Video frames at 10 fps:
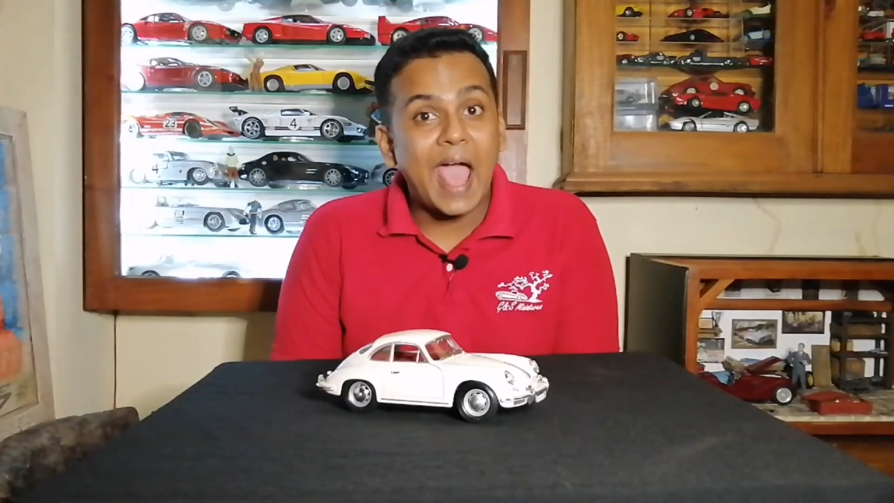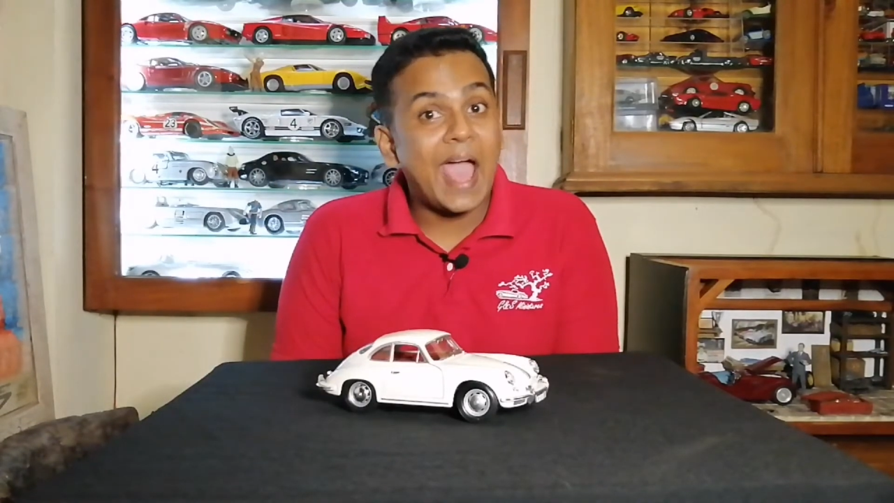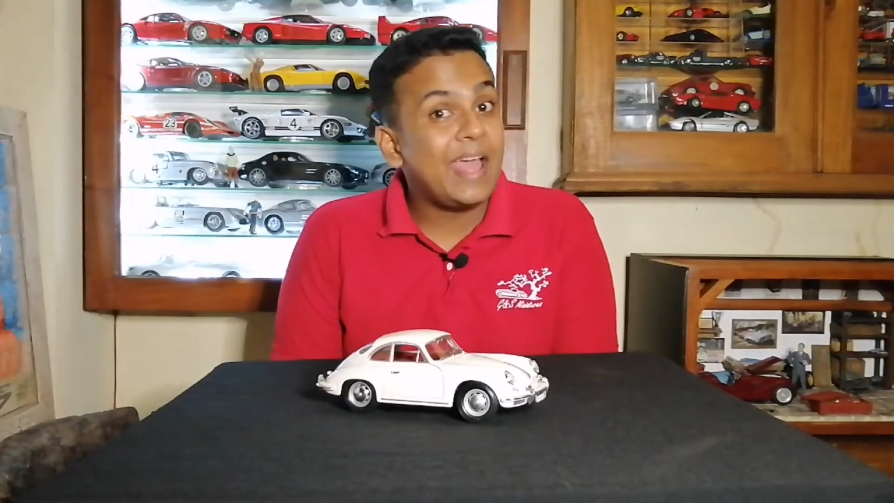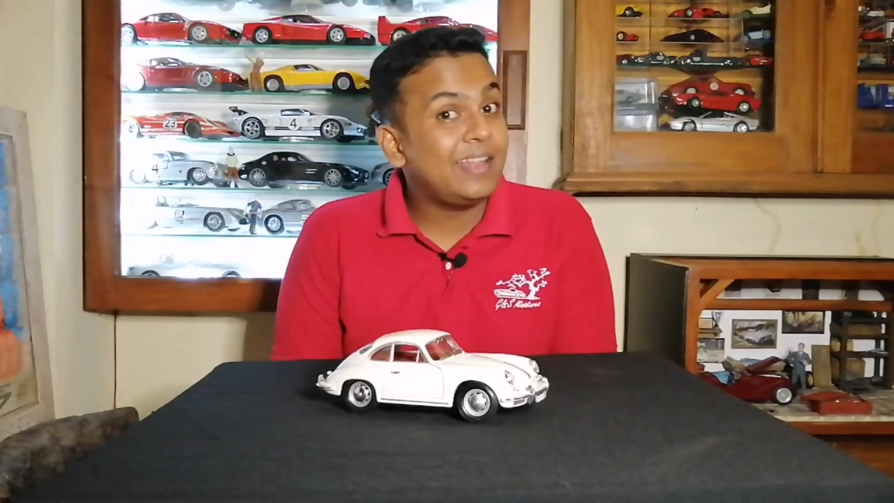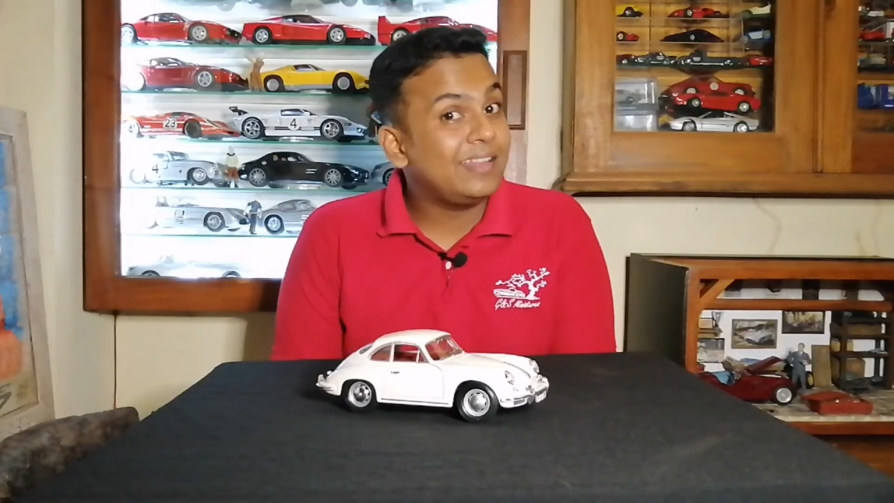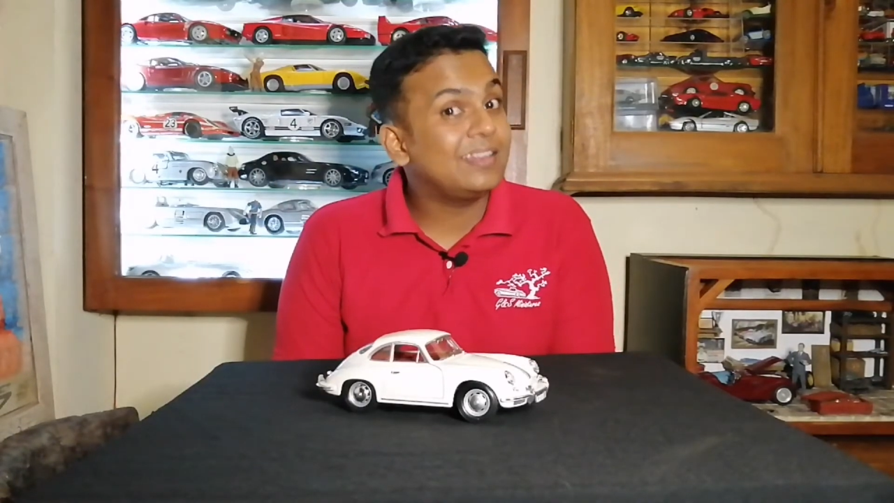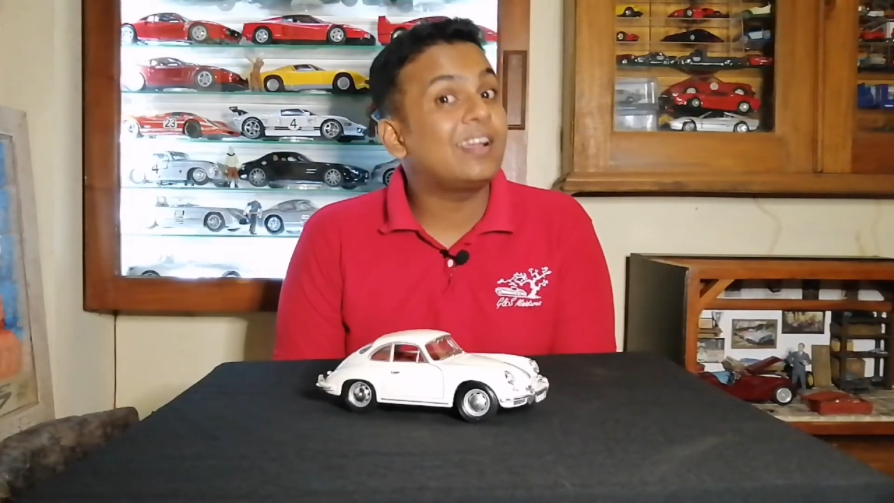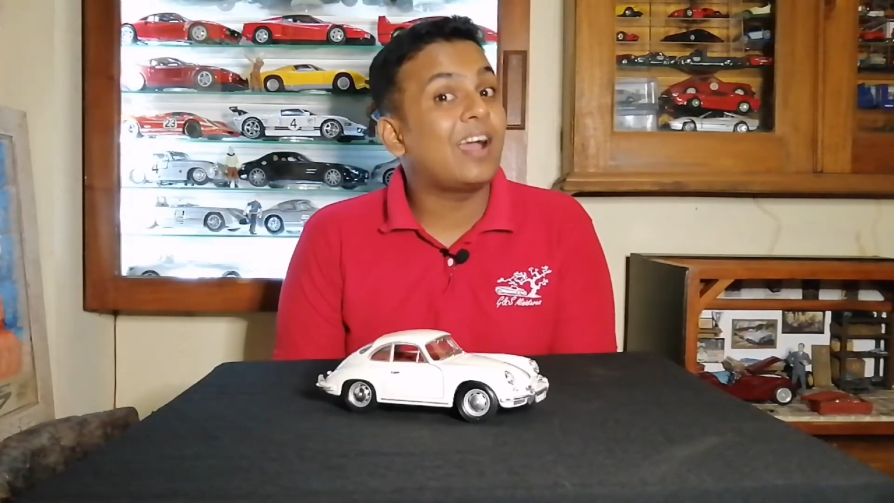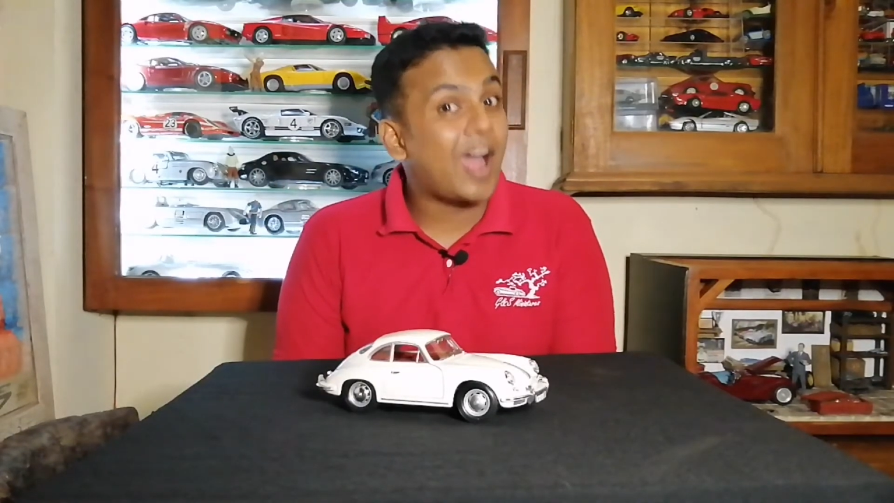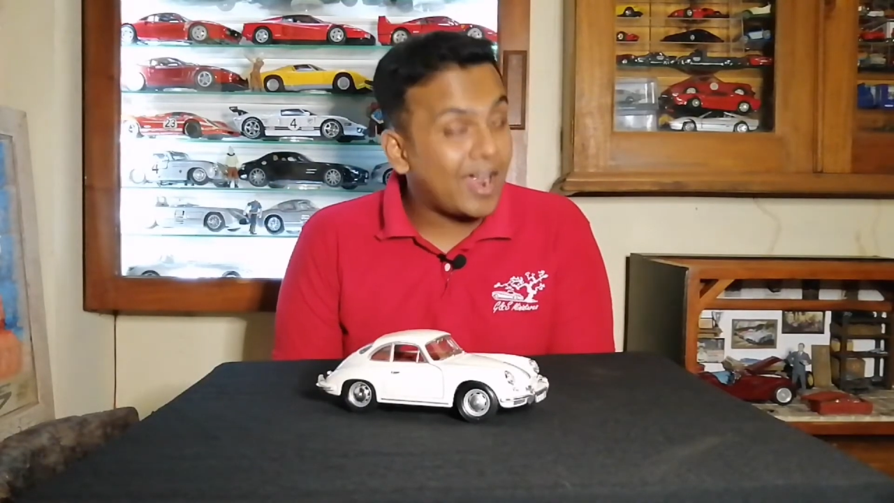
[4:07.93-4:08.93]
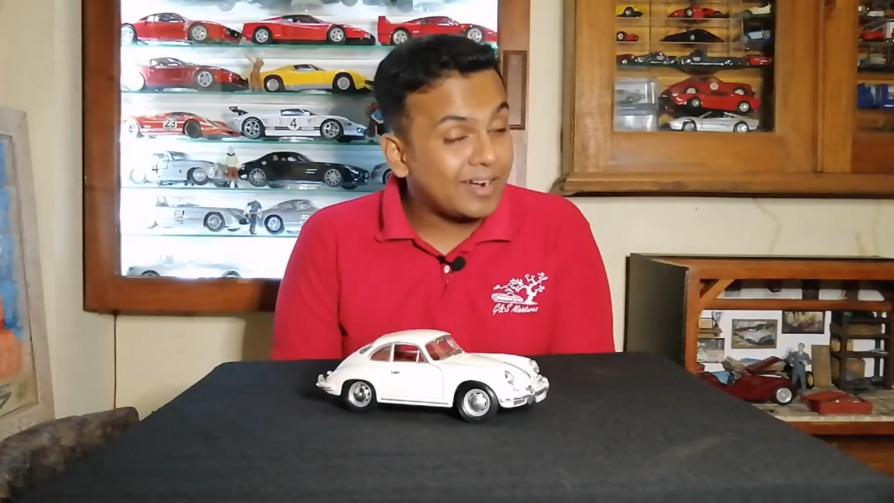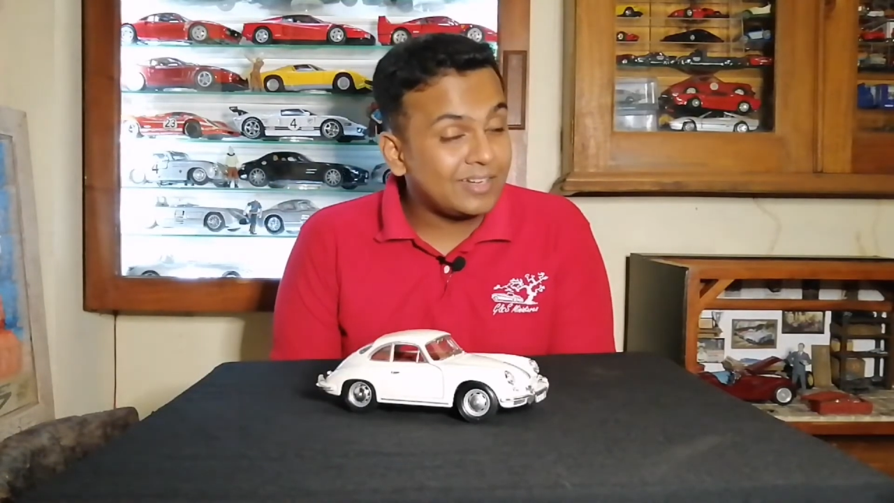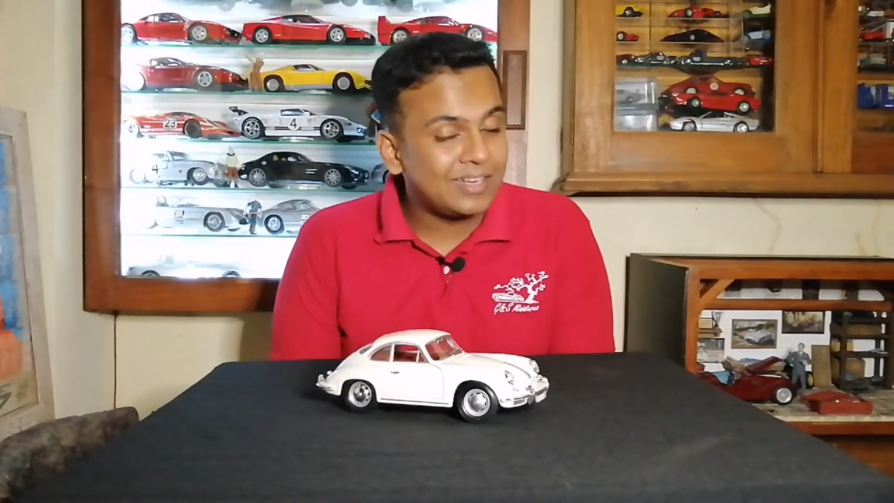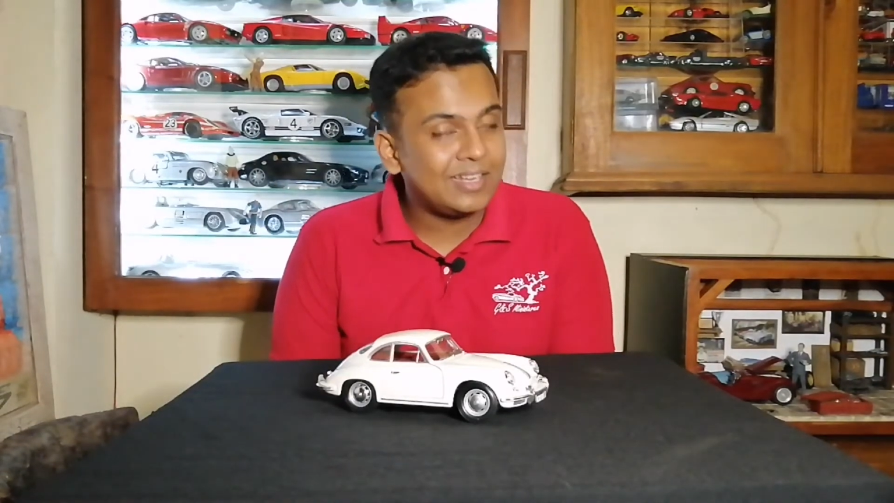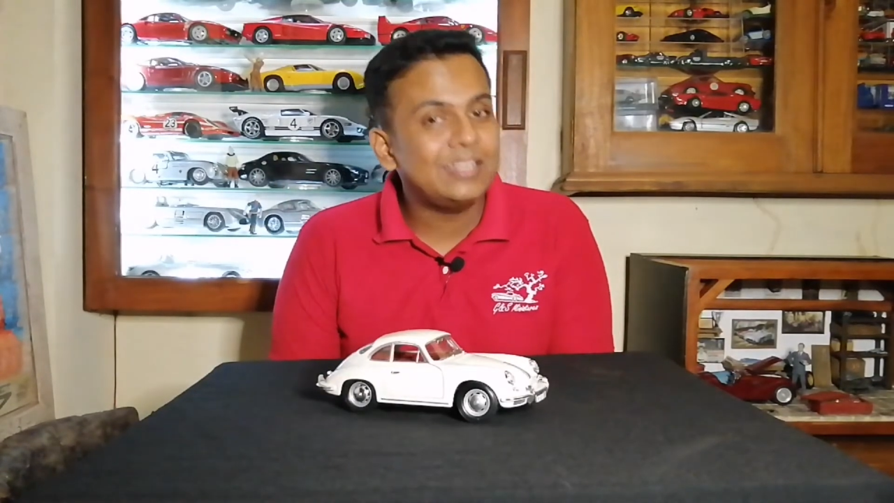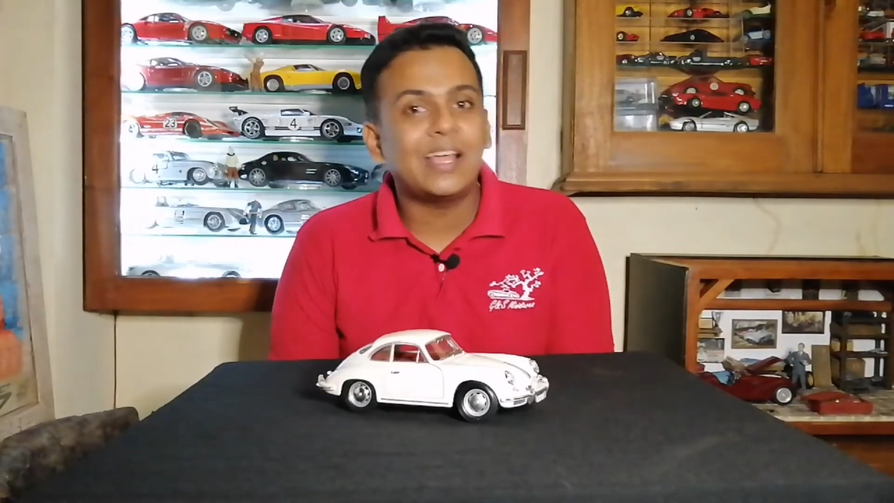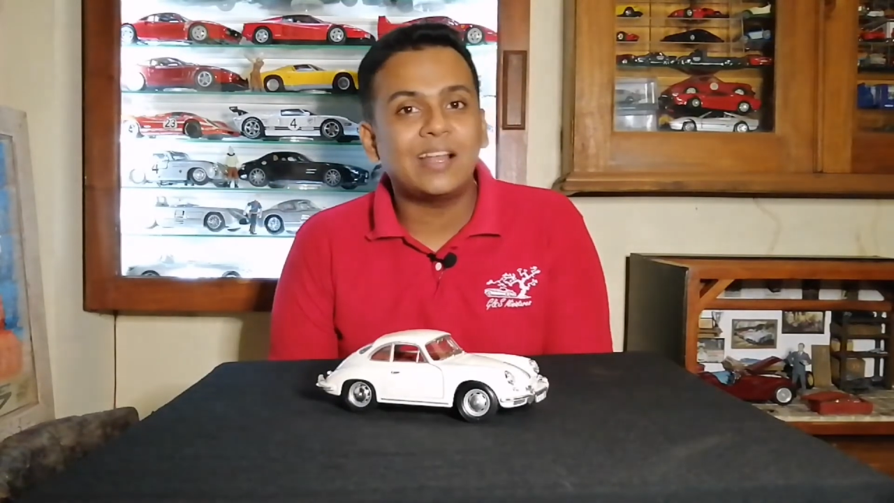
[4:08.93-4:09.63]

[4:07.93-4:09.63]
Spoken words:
and currently